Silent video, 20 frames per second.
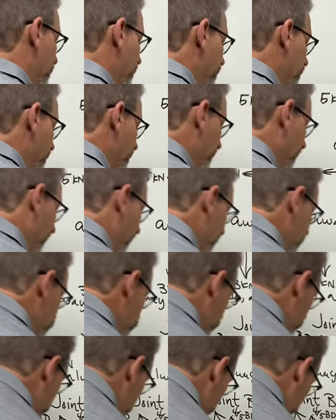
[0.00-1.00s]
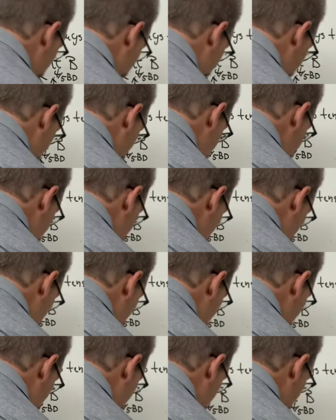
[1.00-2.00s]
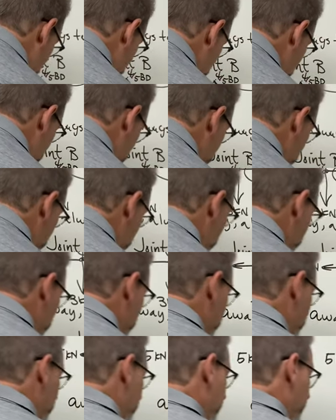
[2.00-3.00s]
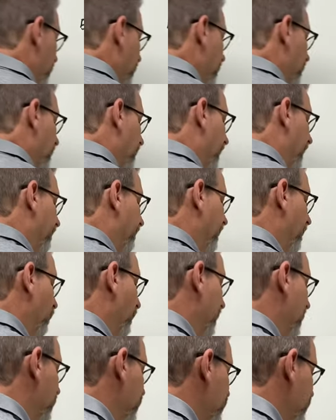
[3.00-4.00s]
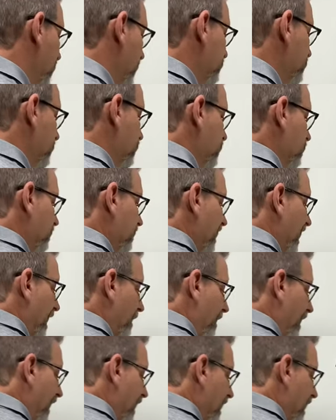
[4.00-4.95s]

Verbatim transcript: that's one of the things that we need. And then we can substitute that back